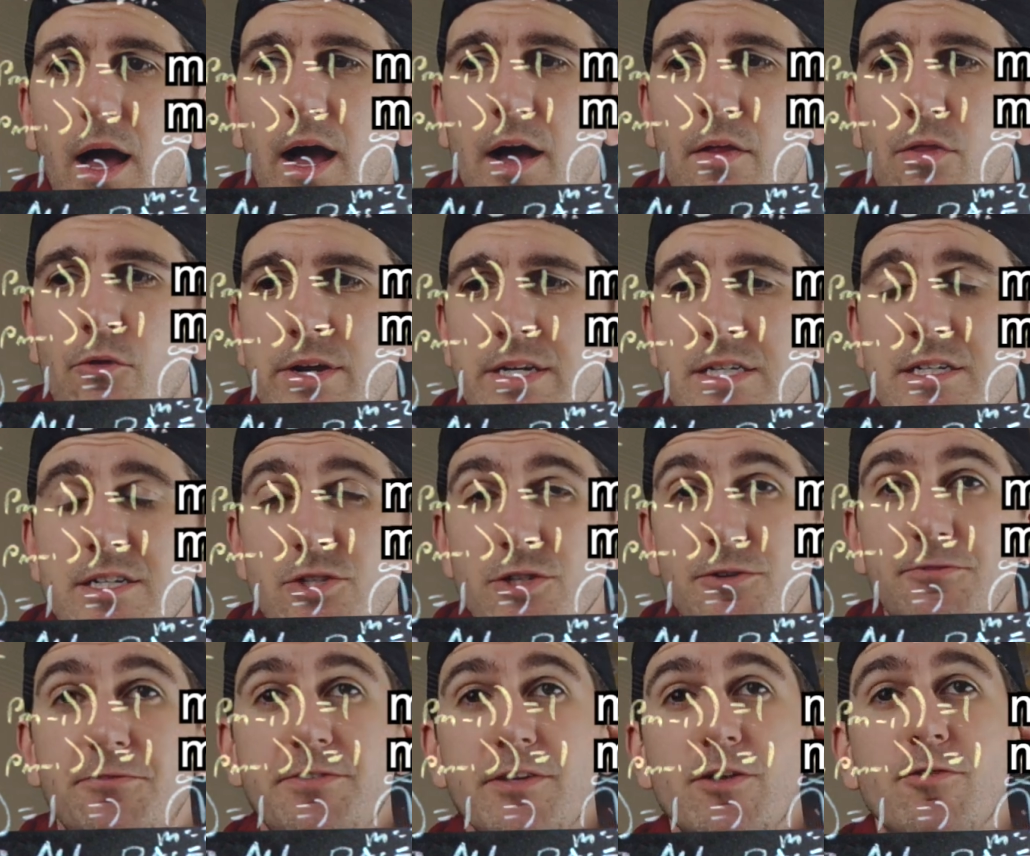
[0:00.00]
Uh, the reason it
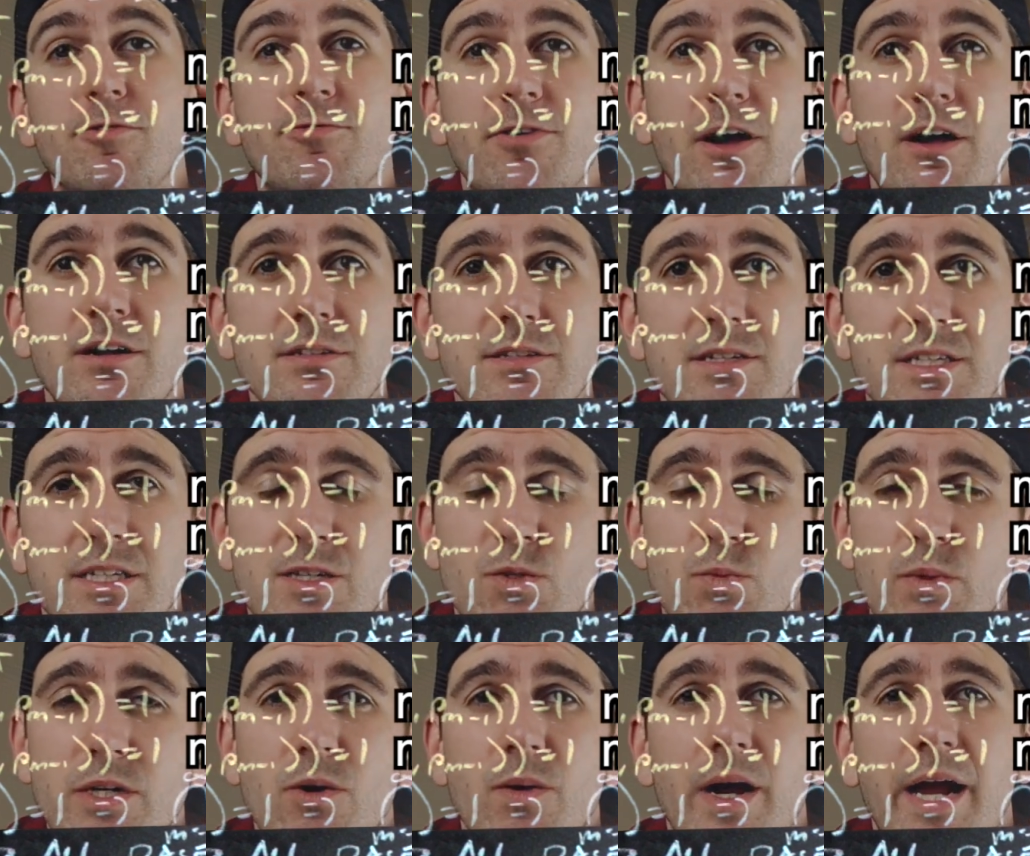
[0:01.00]
should feel false is
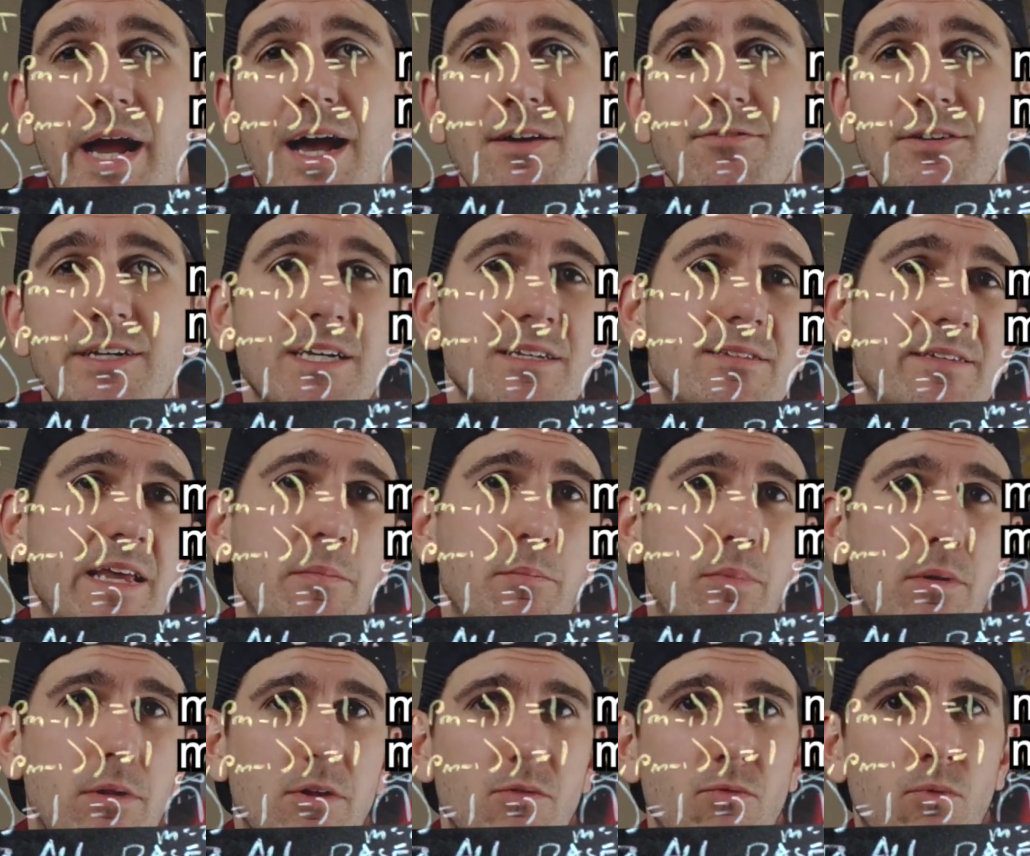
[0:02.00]
because we don't have an
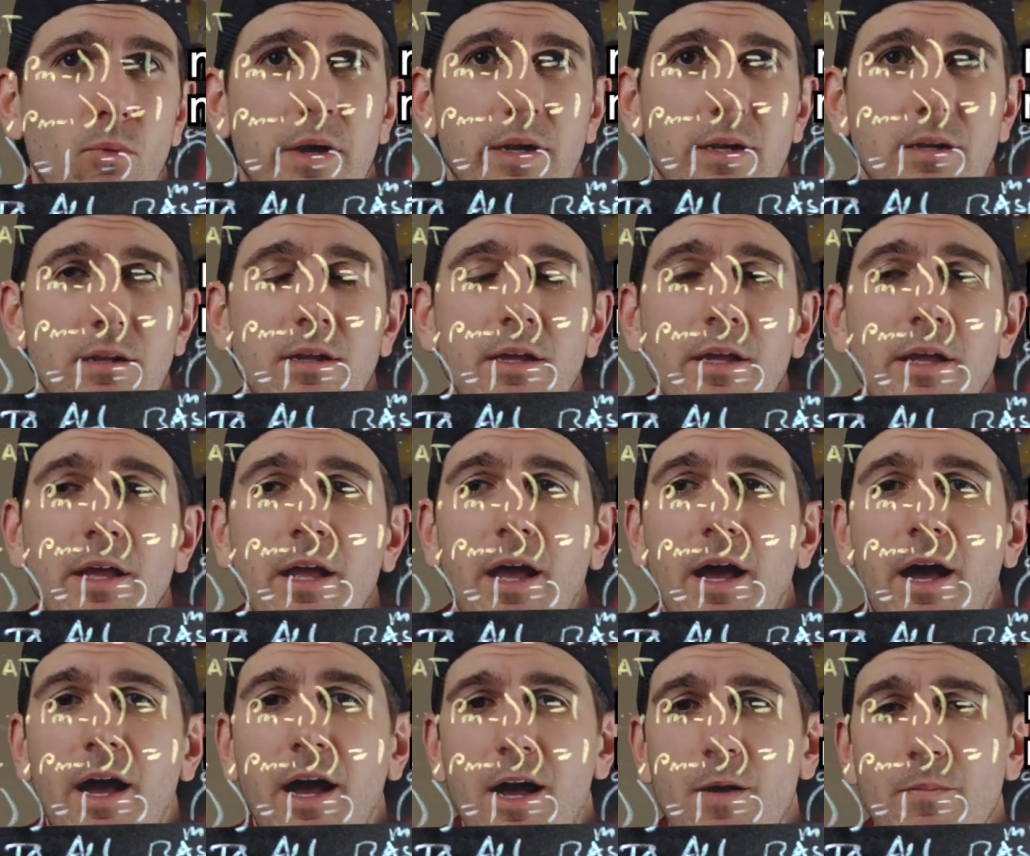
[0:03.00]
example of one.
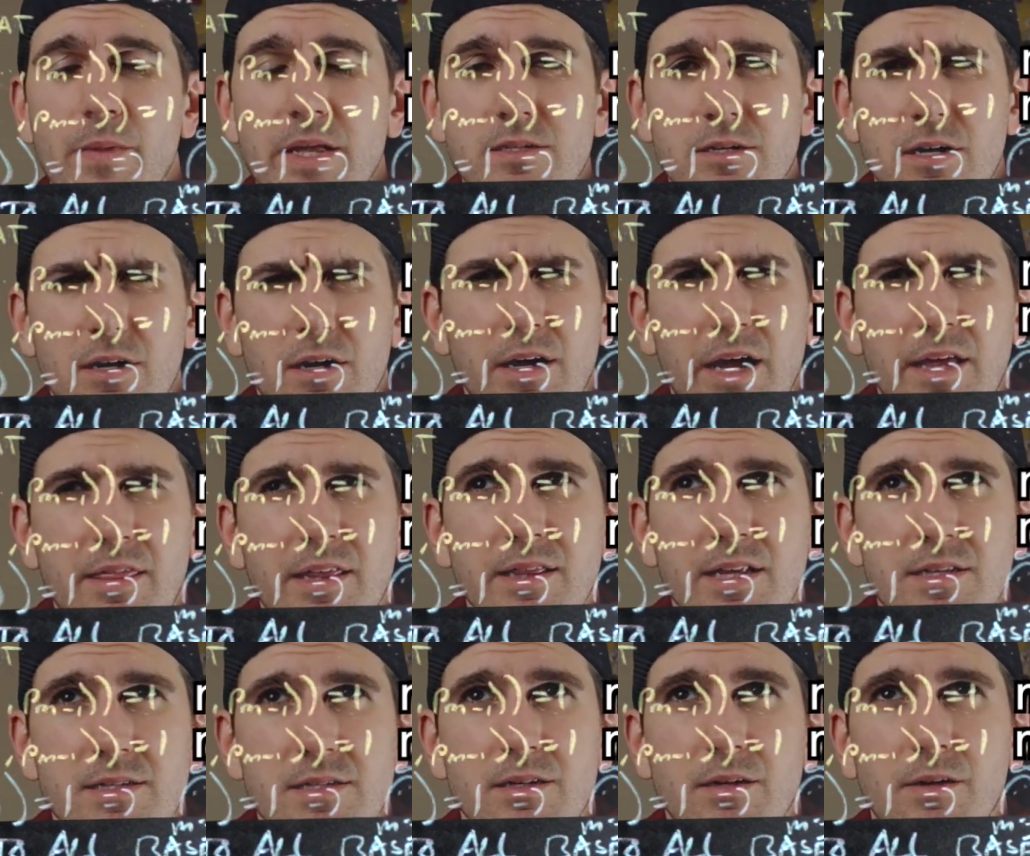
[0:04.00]
Um, that's current. I think
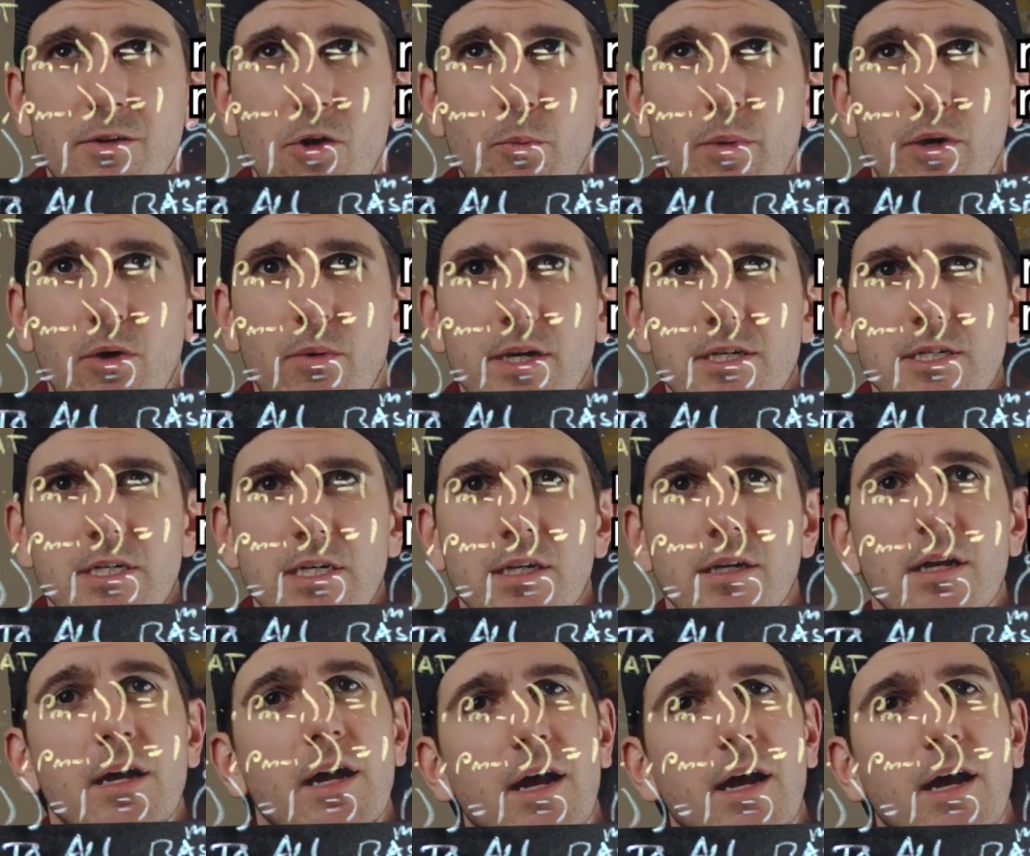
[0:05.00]
that's still an open question.